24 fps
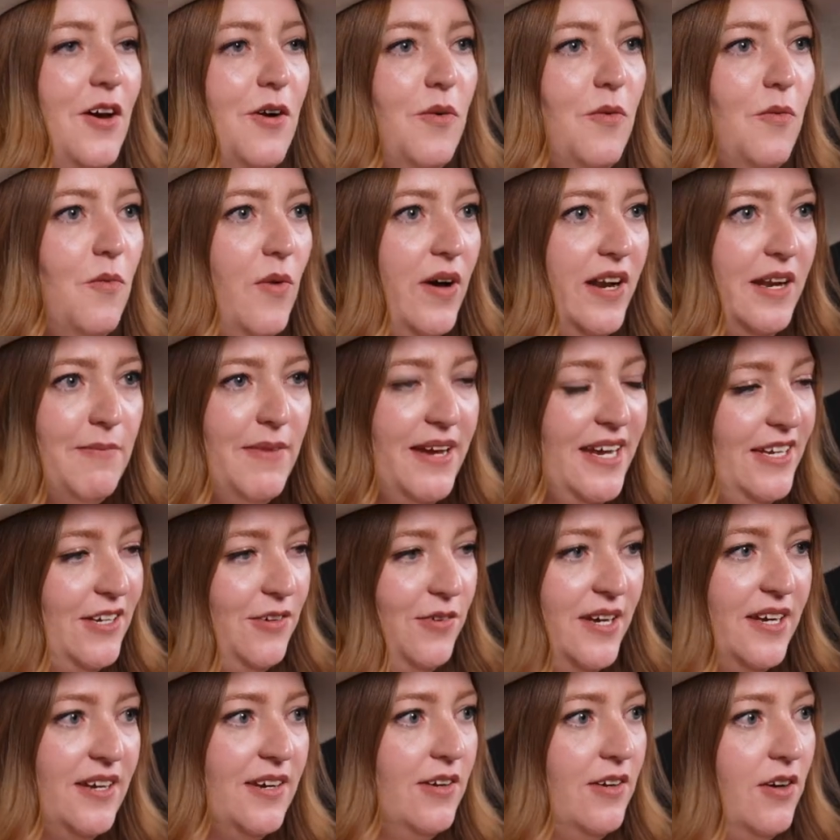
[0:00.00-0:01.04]
what am I
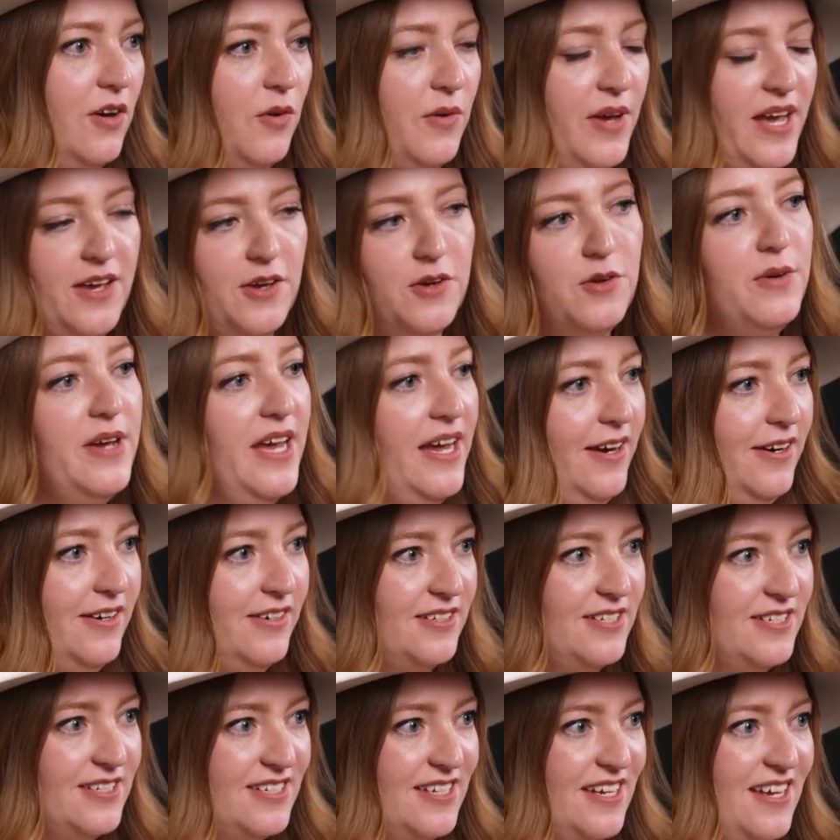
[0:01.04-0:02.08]
doing? Okay, who
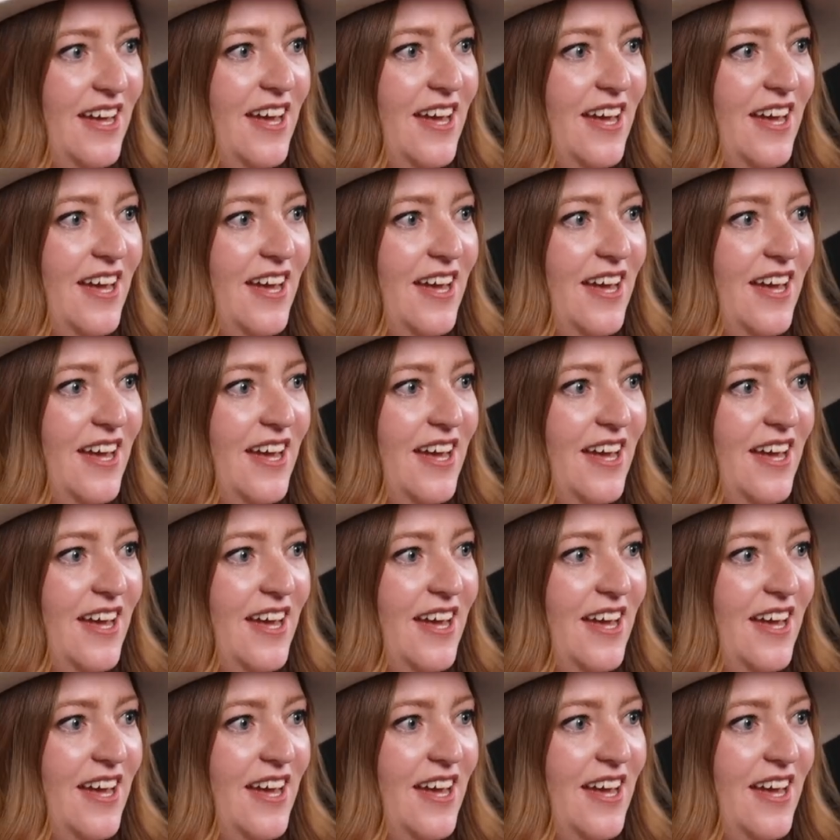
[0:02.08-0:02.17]
cares?